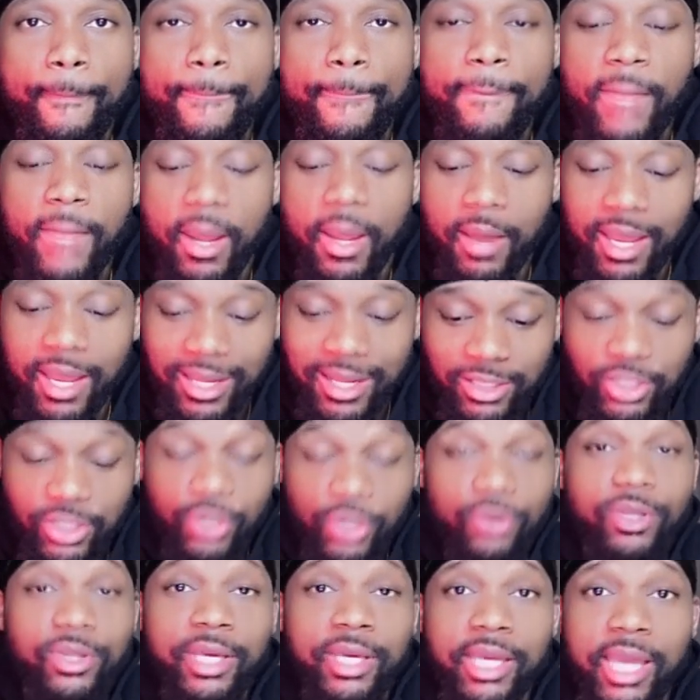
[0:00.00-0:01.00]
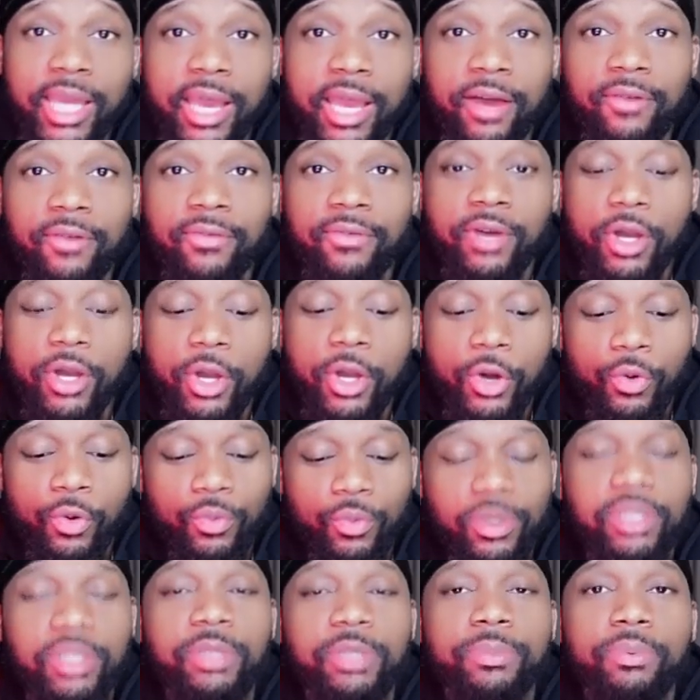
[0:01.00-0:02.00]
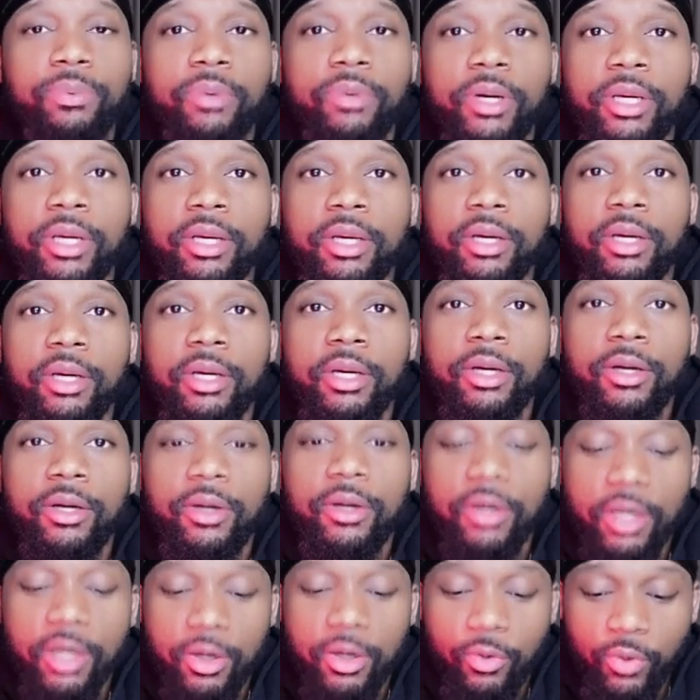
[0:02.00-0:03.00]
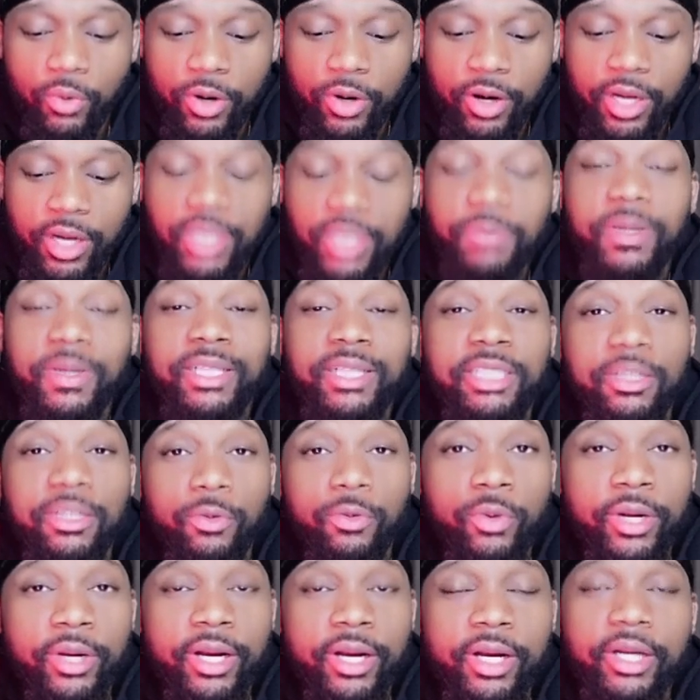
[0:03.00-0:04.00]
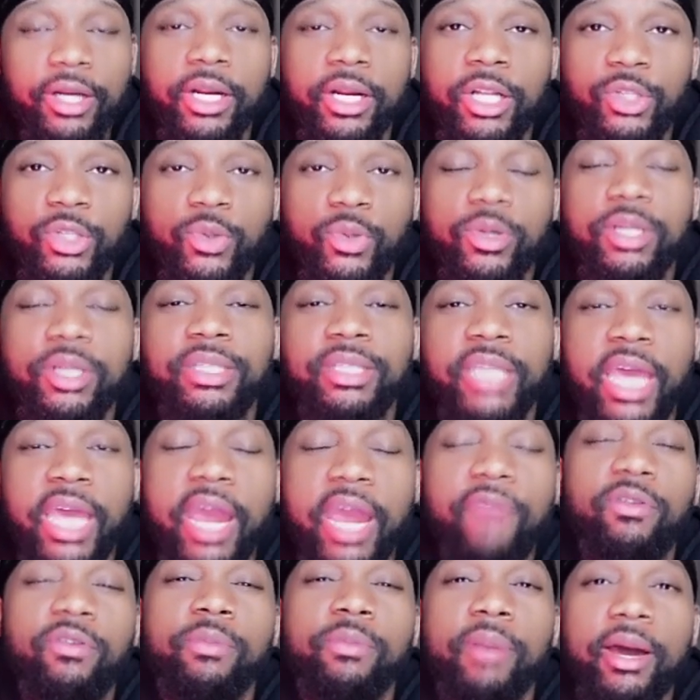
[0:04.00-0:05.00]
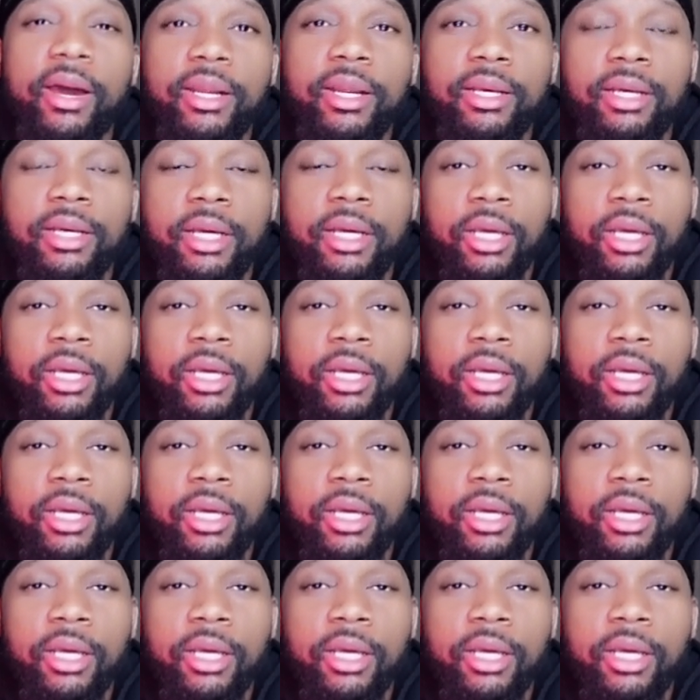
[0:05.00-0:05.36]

until they have reached a point where, especially when they're in their 20s, everybody,